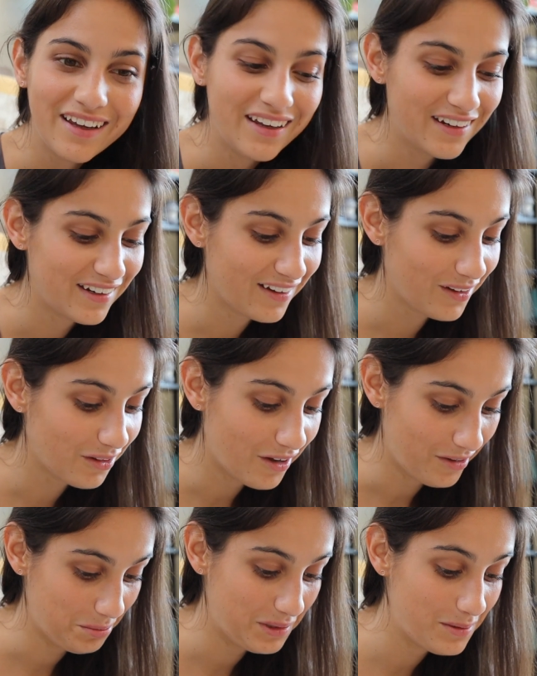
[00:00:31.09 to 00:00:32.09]
And a
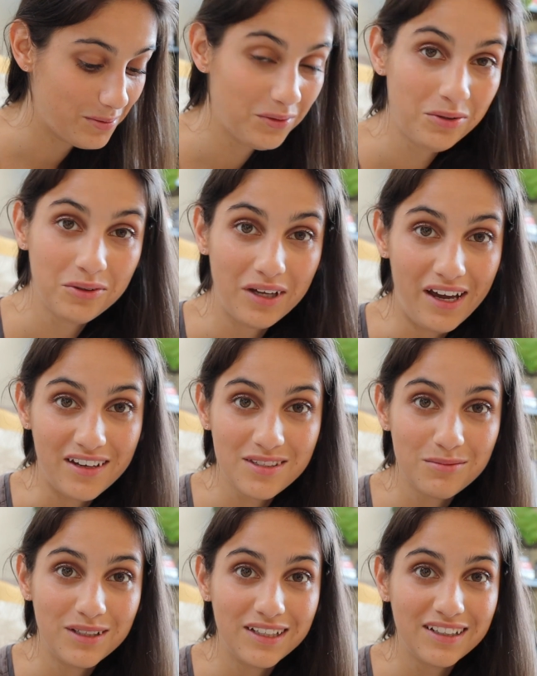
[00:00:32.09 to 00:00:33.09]
lot of people
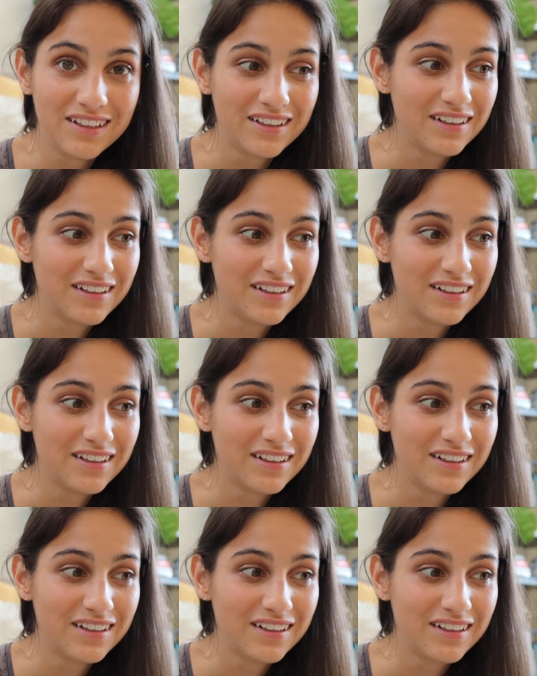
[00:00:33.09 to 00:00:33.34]
asked me,